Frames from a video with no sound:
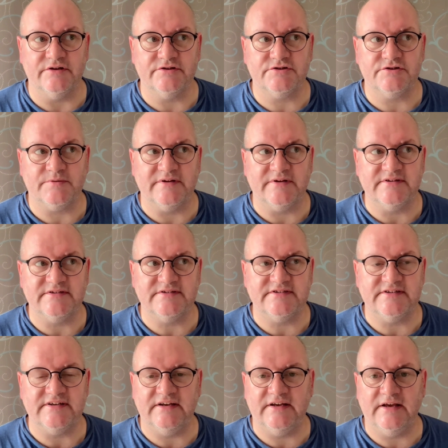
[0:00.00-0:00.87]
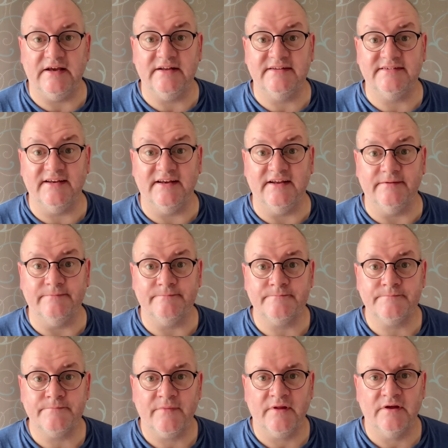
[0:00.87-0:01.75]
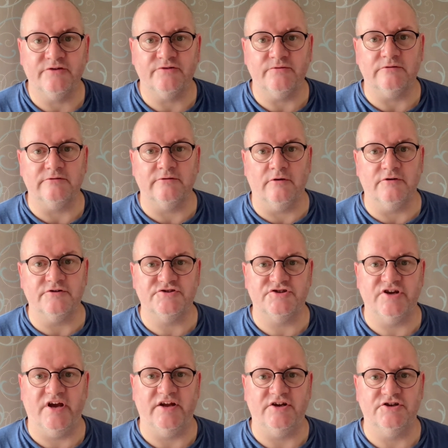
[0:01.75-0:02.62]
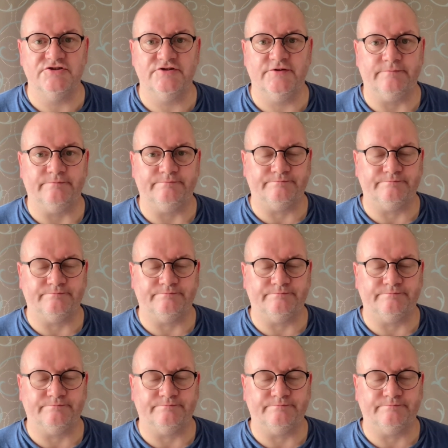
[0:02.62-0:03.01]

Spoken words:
2018. So a lot has changed.